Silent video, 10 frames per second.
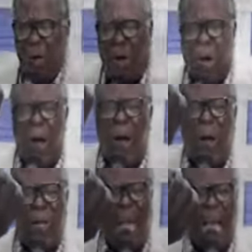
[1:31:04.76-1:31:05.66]

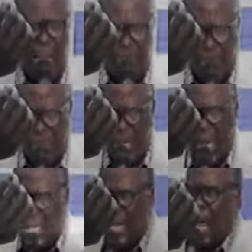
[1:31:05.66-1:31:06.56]
All lives
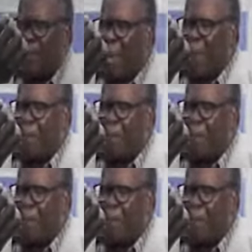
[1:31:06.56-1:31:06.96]
that have been